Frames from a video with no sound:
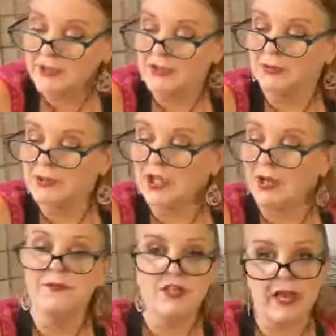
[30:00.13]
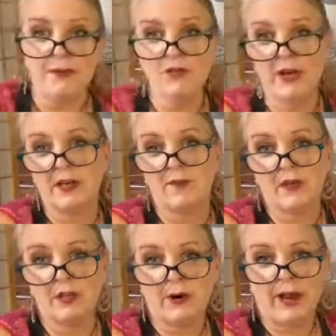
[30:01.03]
into a tough time trying to
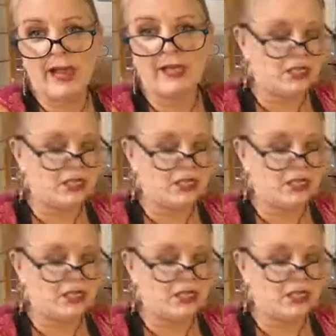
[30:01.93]
figure out how